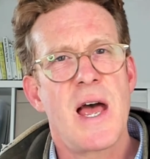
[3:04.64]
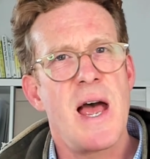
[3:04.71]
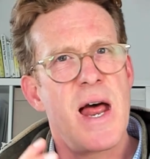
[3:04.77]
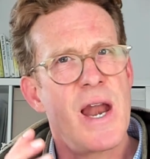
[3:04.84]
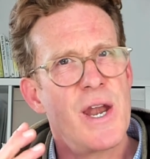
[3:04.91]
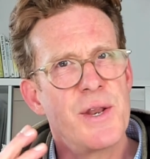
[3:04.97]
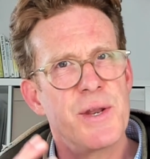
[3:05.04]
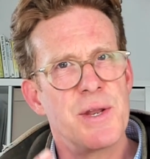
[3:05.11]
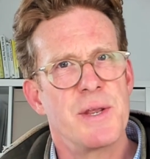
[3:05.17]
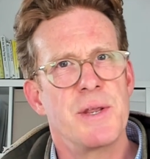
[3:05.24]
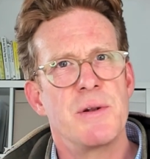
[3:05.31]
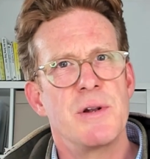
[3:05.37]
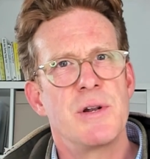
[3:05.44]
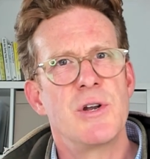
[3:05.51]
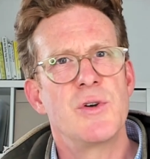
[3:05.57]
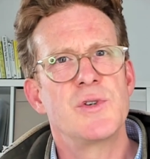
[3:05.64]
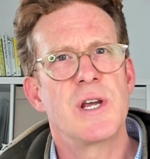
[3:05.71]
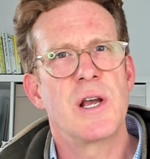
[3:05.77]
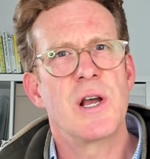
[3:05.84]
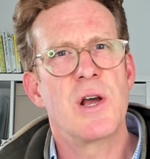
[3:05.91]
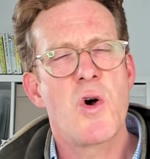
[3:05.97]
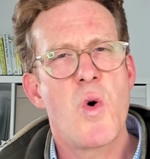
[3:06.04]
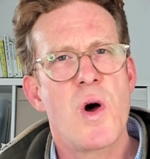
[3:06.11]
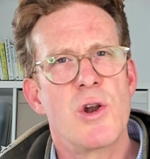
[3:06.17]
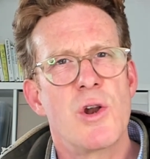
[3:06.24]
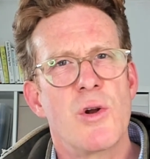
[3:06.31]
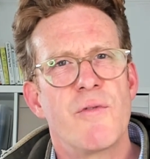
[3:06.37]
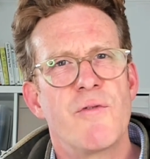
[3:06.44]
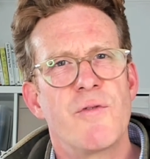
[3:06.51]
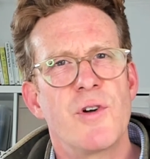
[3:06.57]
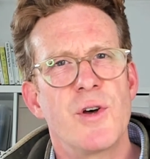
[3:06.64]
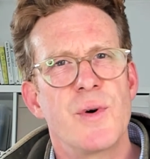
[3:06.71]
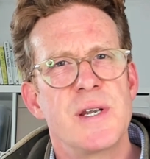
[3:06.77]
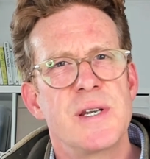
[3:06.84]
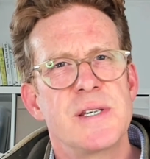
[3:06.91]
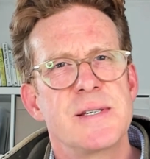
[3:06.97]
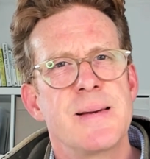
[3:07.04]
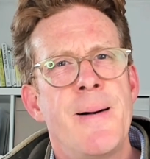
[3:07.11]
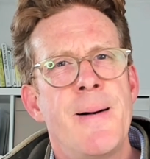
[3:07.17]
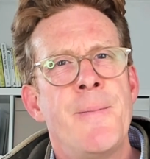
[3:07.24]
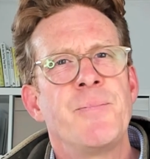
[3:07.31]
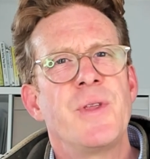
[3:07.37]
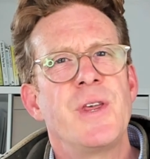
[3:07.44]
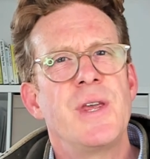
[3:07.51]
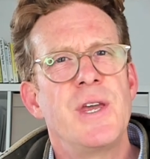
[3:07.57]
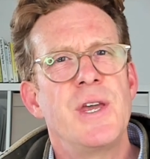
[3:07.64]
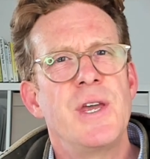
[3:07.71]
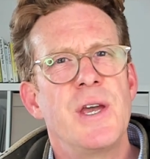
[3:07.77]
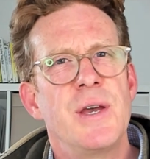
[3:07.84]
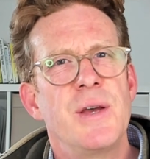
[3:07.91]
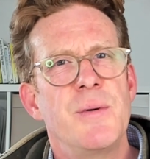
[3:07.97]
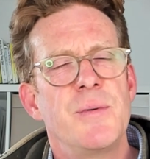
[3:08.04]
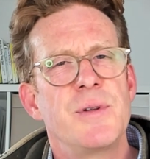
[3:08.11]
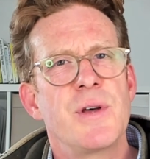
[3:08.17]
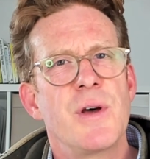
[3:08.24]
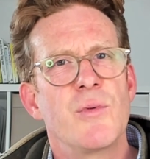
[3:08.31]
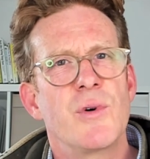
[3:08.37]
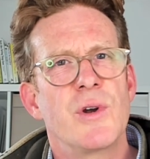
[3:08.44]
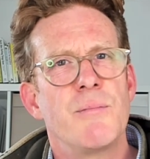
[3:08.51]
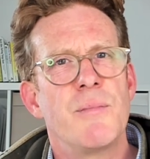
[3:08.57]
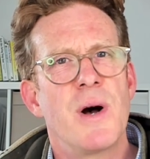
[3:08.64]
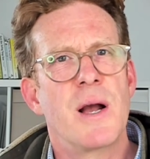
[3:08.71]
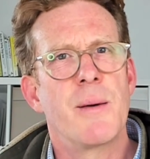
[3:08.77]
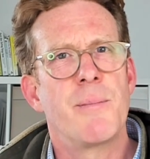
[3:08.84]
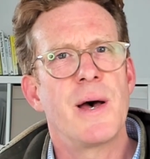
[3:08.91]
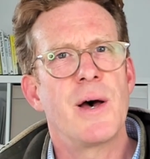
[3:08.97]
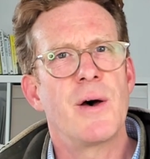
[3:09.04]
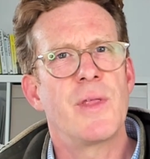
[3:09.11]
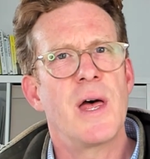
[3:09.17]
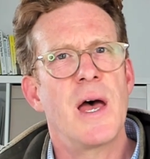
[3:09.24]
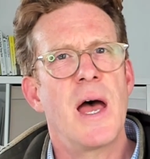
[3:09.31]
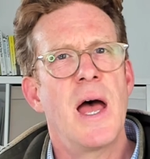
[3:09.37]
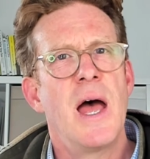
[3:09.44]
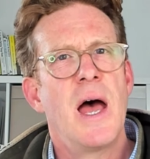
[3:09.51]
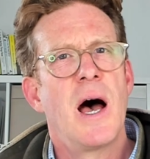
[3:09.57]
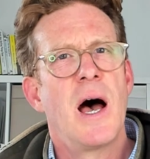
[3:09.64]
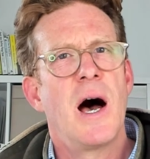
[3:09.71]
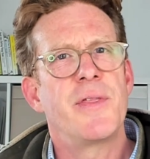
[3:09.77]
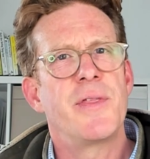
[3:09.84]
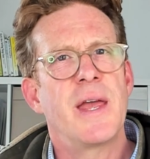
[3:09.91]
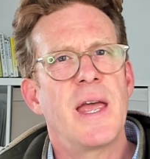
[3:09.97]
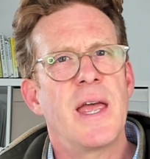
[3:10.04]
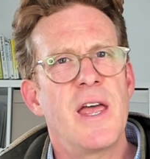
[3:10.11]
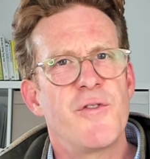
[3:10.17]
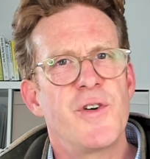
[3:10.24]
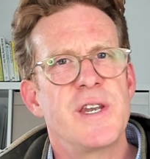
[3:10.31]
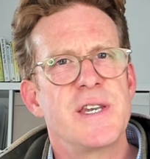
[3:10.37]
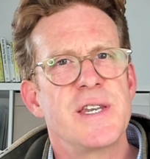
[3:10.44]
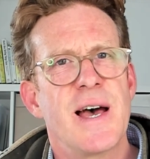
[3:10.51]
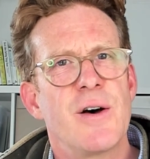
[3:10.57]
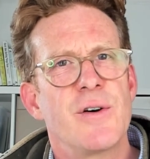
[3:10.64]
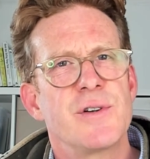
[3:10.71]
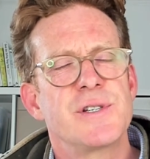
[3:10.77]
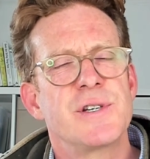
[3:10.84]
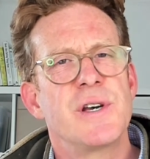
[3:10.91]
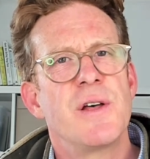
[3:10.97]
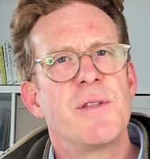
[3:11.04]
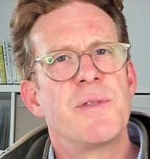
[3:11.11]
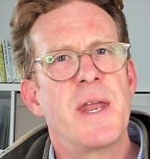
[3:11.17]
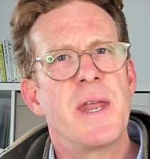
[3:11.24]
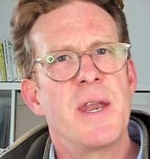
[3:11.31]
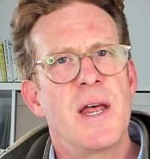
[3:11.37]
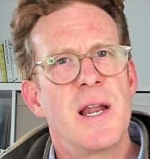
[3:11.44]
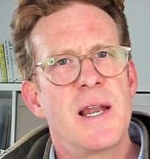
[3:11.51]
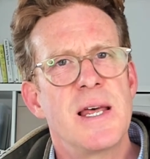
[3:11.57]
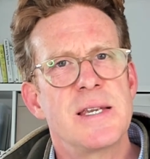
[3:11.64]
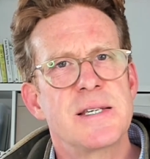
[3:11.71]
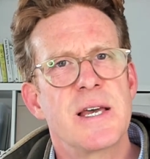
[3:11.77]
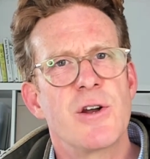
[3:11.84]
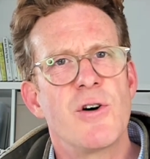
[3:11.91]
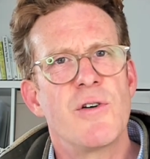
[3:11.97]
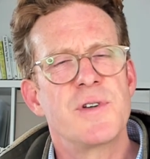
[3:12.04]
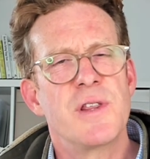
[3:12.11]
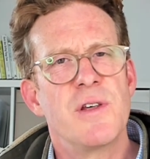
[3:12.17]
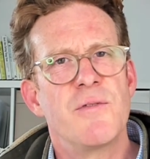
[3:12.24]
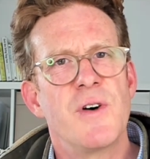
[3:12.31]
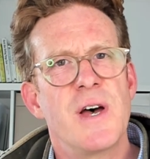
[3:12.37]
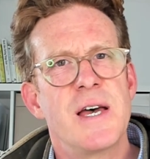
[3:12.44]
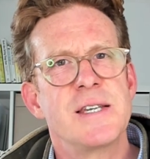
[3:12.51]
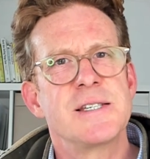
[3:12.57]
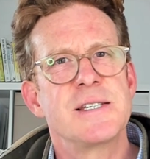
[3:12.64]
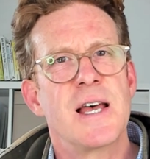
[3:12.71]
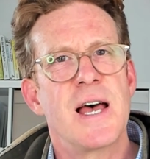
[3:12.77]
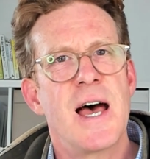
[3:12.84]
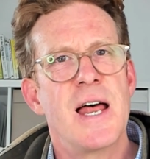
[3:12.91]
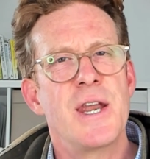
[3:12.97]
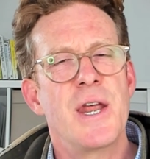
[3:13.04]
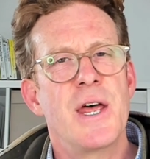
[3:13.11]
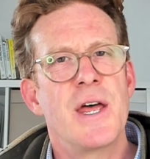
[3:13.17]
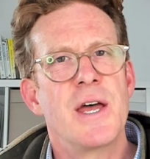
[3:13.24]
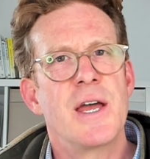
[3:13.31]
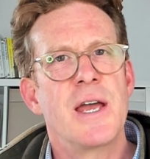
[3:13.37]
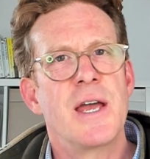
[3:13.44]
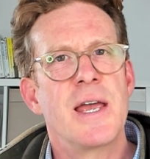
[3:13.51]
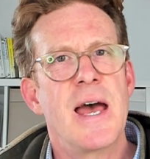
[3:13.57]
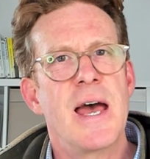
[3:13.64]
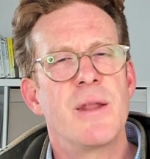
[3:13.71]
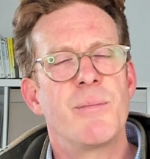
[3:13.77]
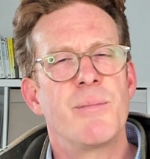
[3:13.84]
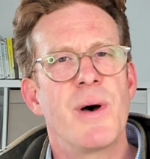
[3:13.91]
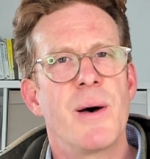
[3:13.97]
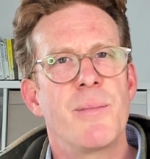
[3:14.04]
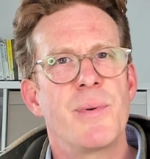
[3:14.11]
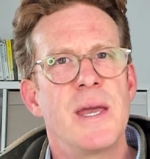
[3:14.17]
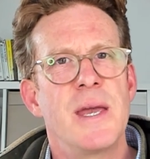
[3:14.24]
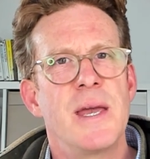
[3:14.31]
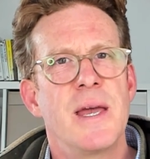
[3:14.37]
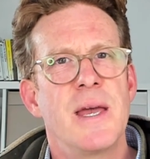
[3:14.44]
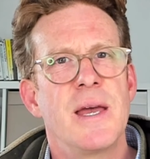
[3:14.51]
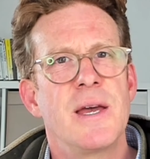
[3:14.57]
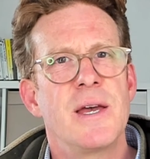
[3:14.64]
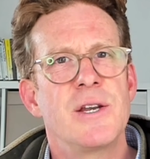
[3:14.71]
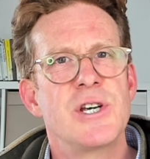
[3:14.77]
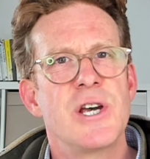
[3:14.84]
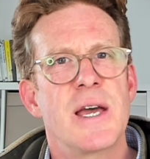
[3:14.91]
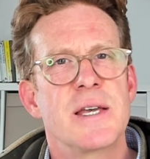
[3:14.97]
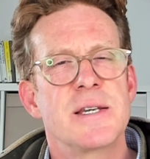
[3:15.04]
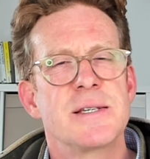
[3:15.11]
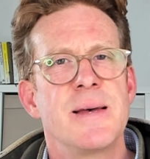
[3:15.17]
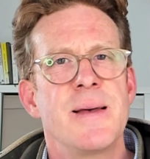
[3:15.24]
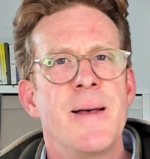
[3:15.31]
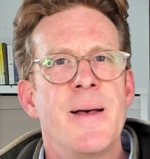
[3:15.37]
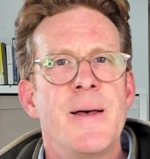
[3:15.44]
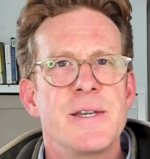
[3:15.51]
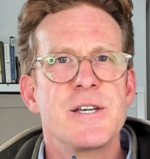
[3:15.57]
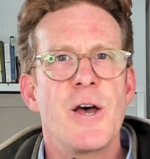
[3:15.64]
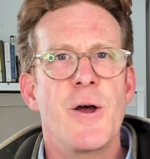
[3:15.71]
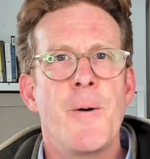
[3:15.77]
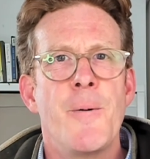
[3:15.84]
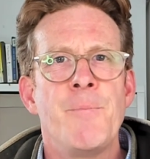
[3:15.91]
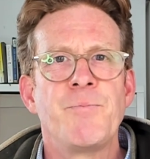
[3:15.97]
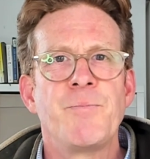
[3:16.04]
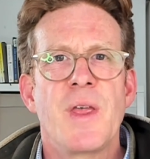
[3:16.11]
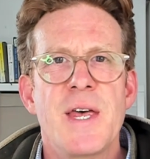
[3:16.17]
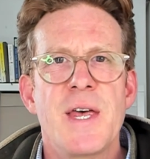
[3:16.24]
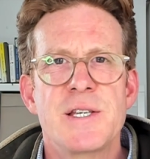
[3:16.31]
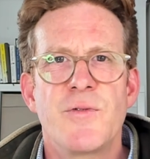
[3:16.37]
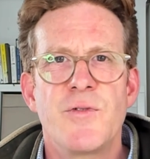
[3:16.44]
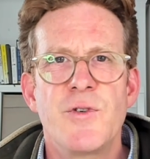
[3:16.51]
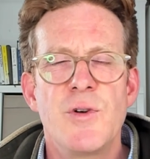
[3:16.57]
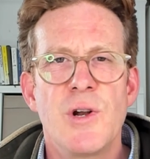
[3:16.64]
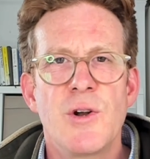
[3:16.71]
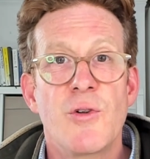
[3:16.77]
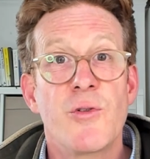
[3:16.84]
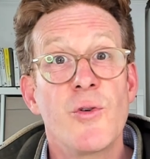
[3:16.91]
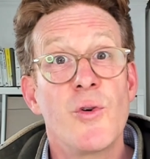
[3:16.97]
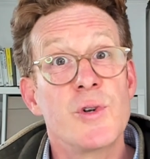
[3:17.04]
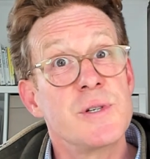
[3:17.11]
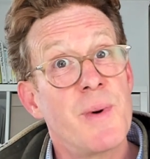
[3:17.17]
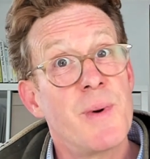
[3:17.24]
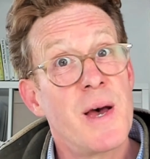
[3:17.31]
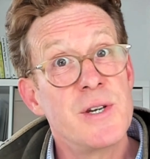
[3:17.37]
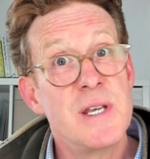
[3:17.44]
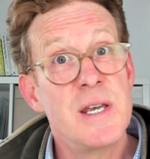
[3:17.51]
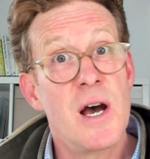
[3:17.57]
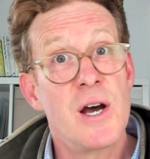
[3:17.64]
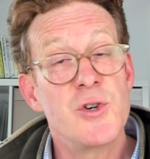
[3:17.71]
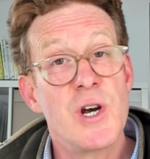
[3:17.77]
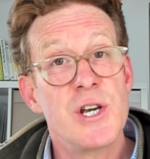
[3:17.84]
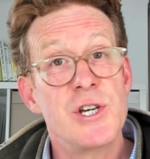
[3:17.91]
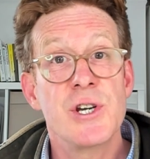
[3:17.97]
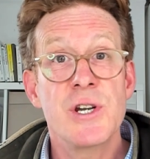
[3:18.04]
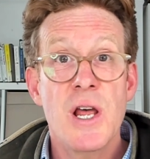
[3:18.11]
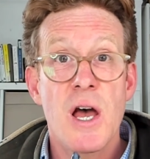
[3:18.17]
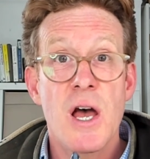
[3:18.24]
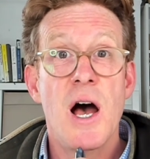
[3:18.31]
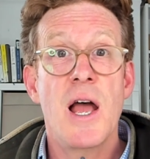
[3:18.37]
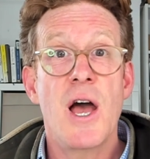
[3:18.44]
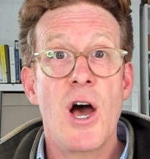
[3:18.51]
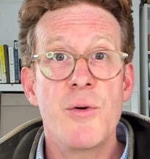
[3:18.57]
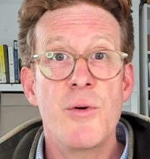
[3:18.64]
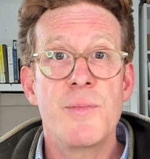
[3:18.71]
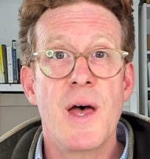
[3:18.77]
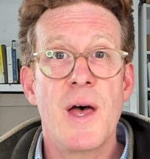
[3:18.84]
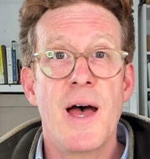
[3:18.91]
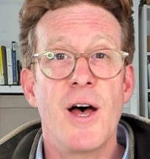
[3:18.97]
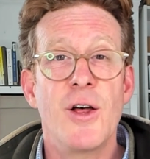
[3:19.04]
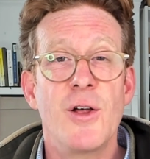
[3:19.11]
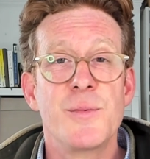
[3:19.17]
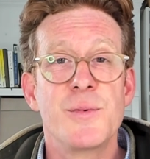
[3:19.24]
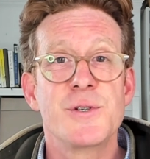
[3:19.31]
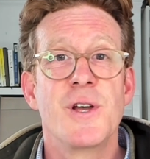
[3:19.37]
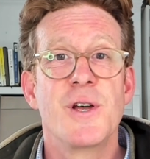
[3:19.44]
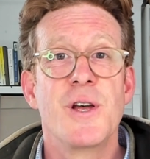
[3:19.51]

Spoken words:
and losing quite a lot of fluids. You don't want to muck about there. I think if in doubt, then let's get off to the vets and get the puppy checked. So that's a few little thoughts about dehydration. I hope that helps,